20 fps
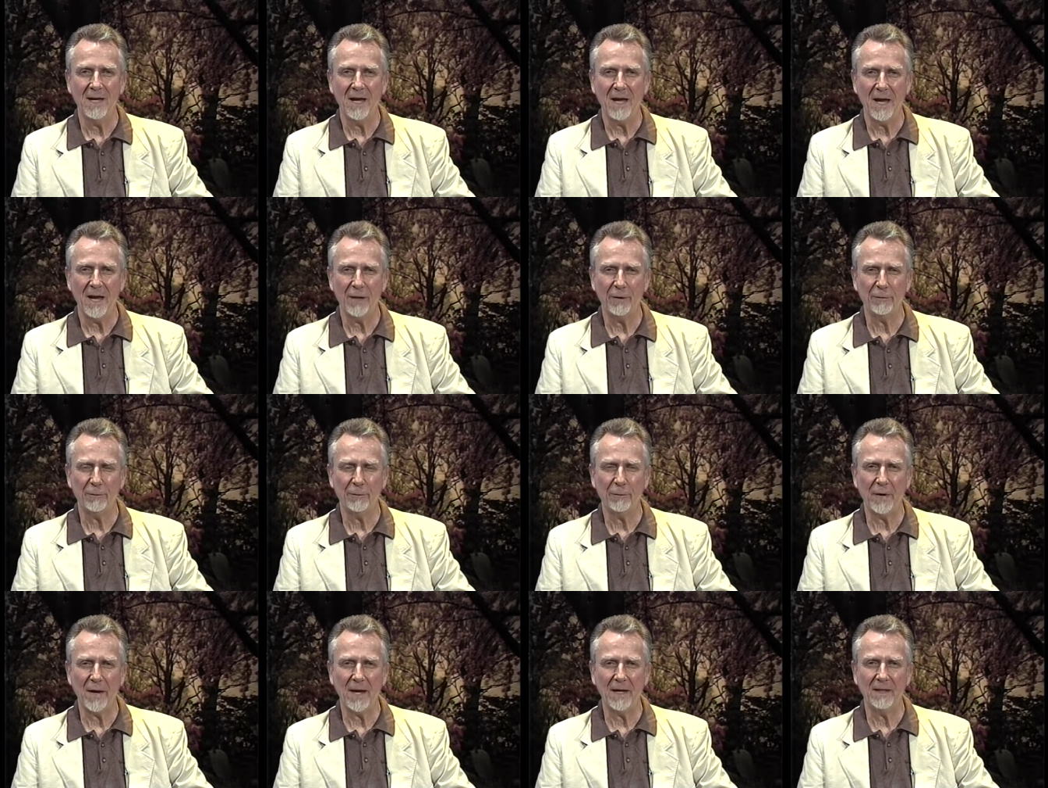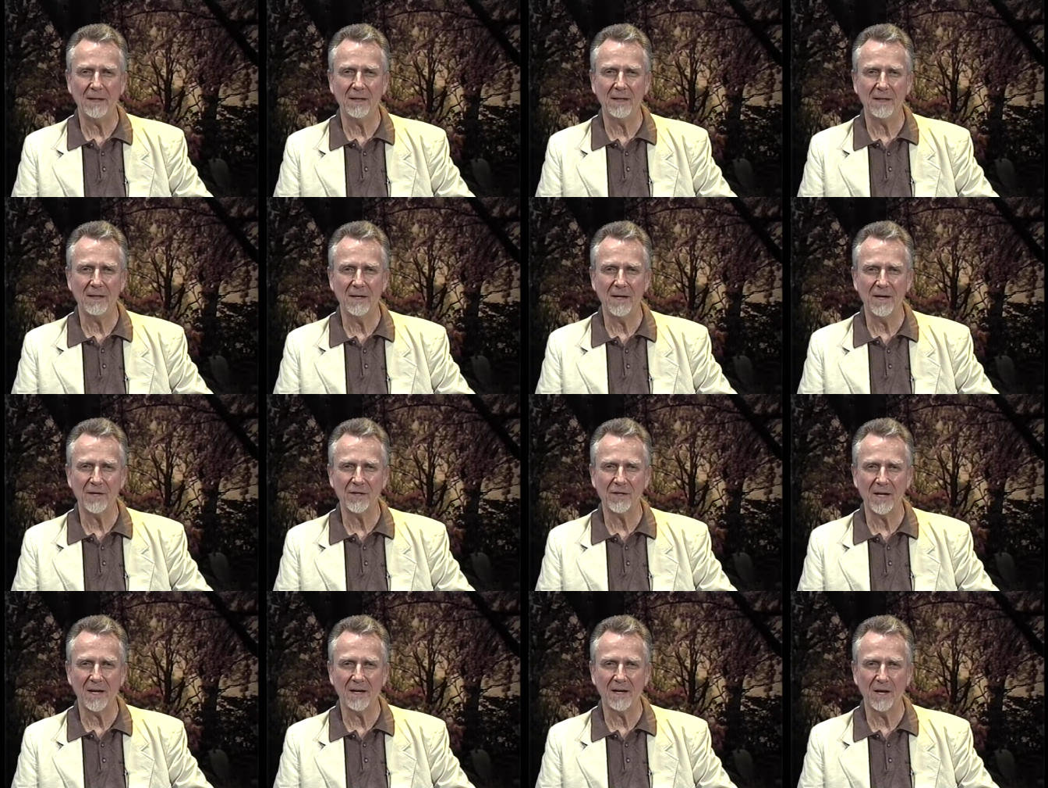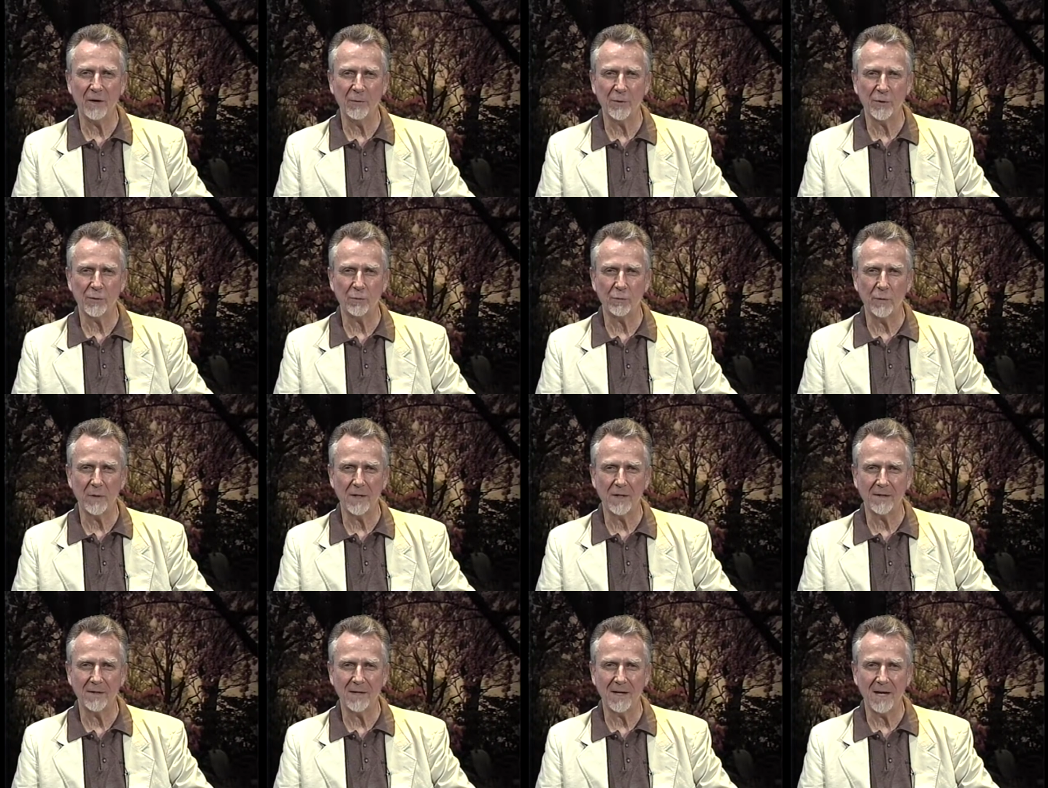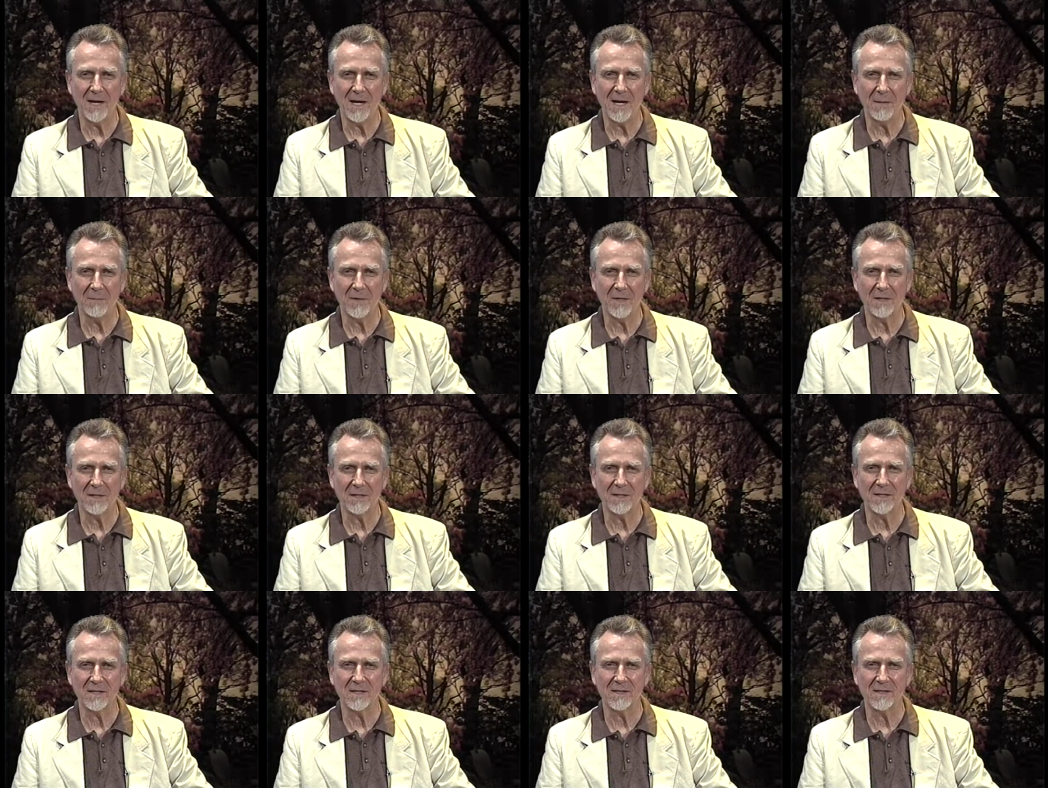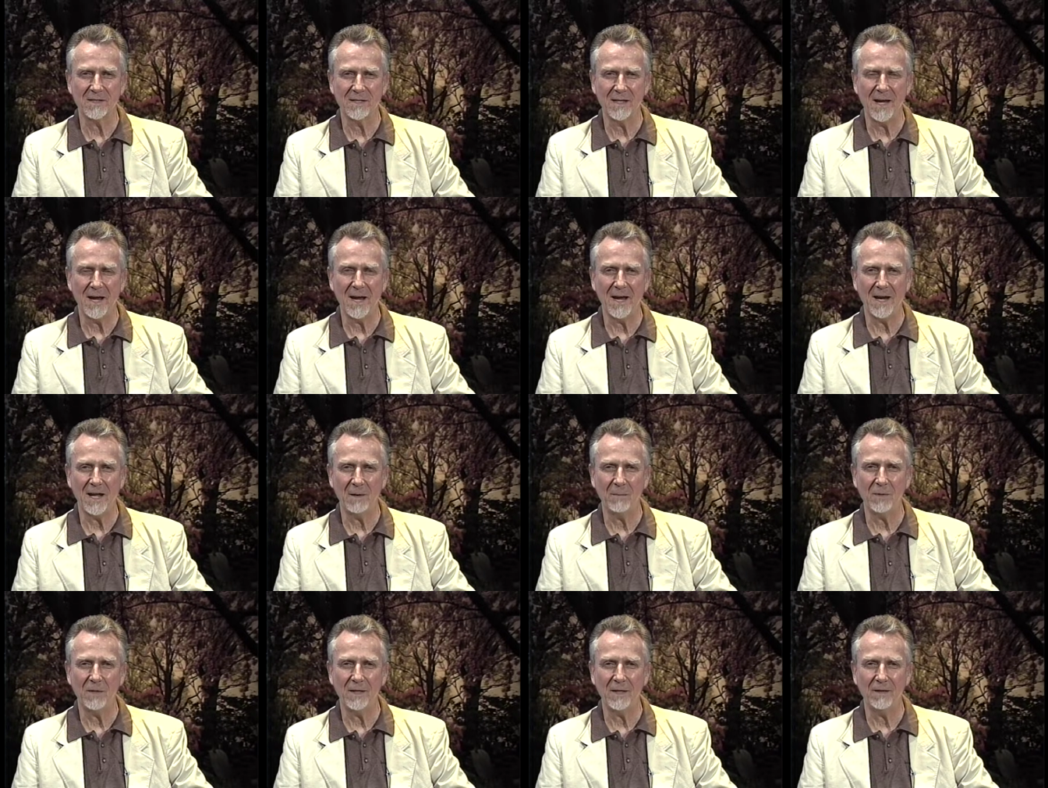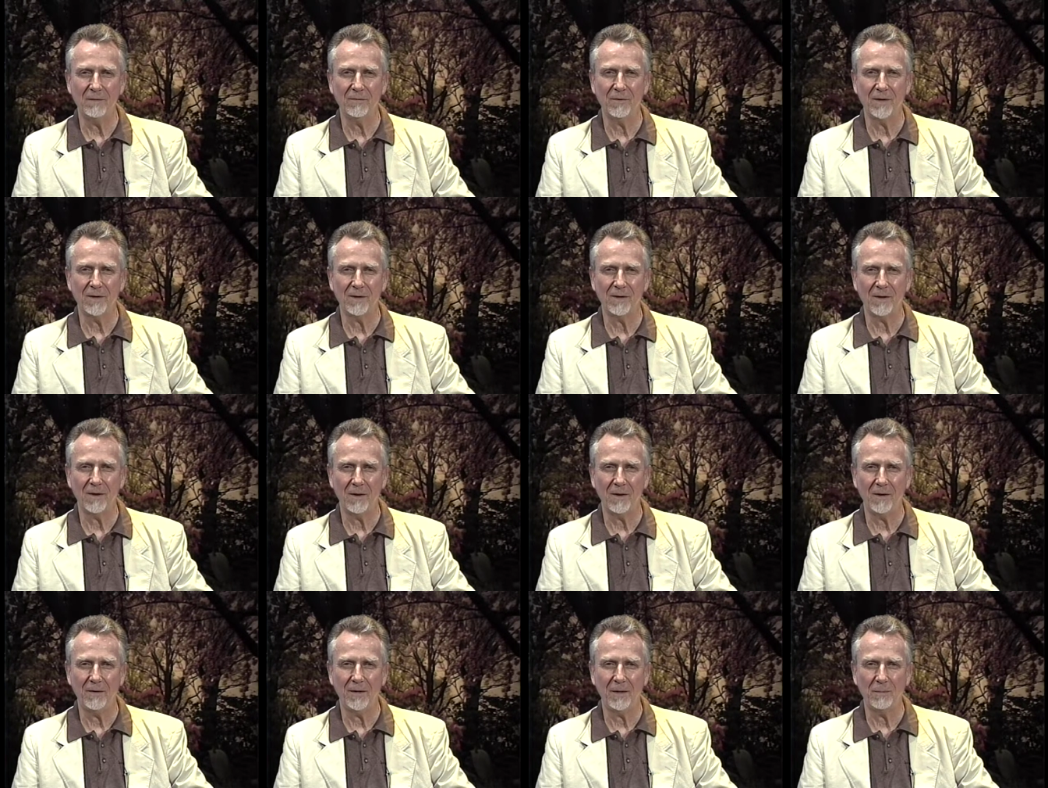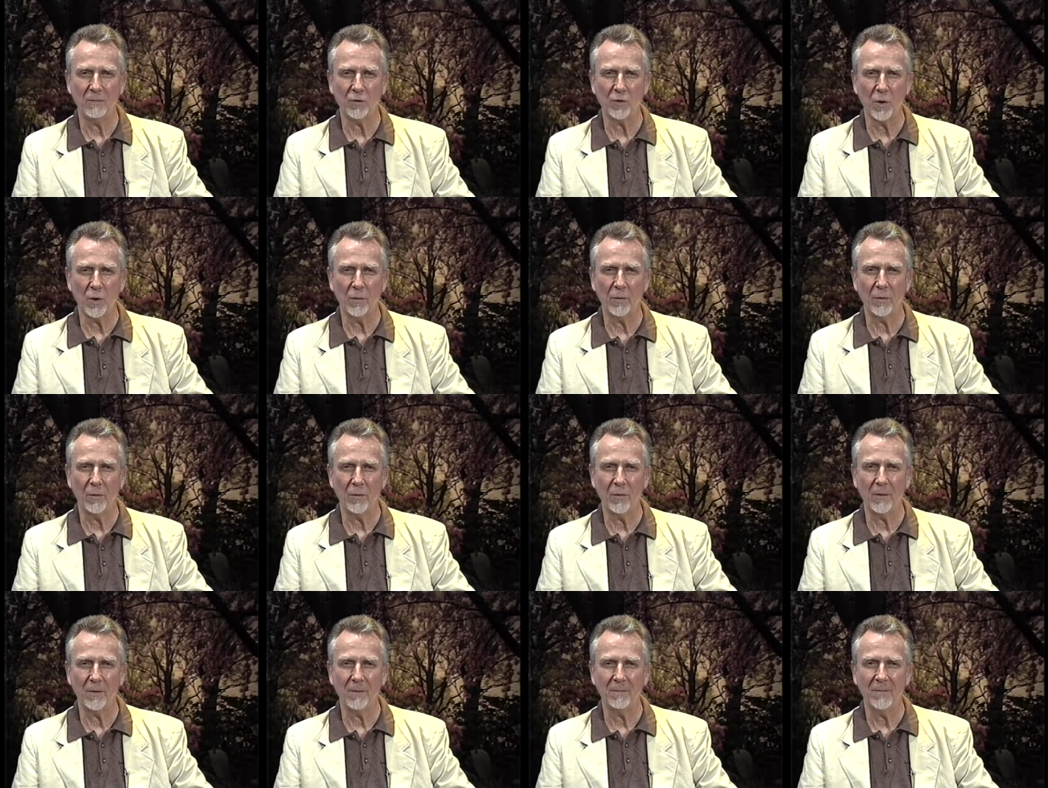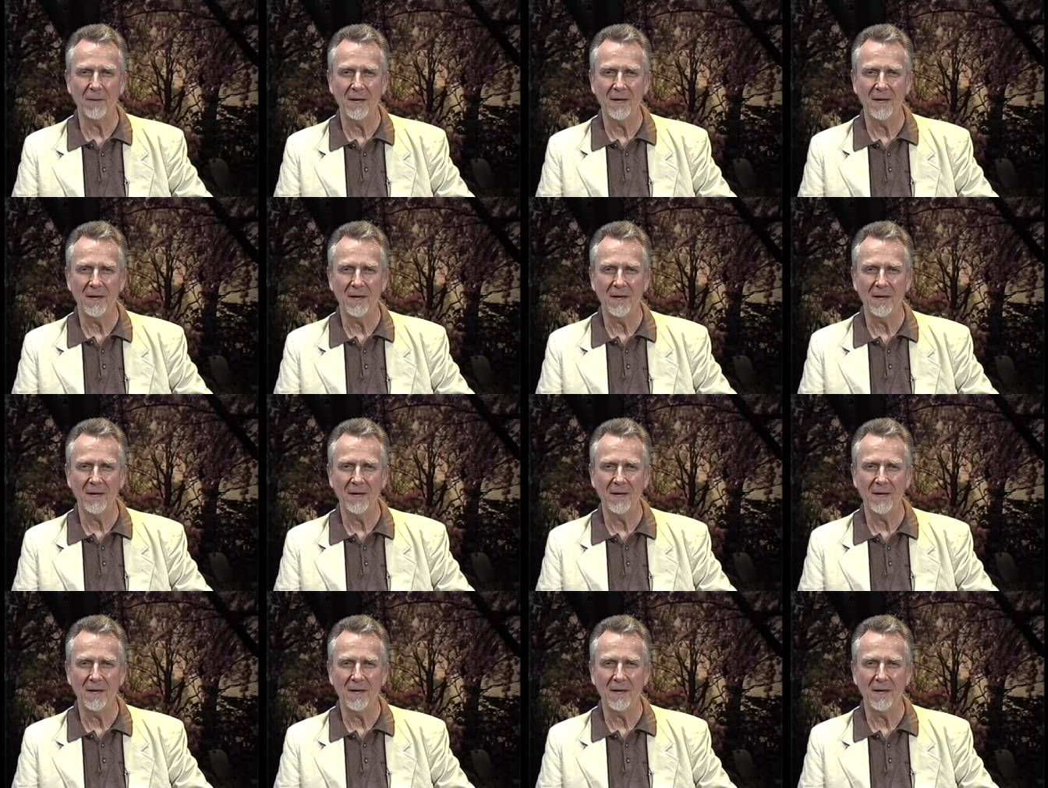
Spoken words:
And the fact that he does not know his real name, his dad, I believe, called him Joe Dirt,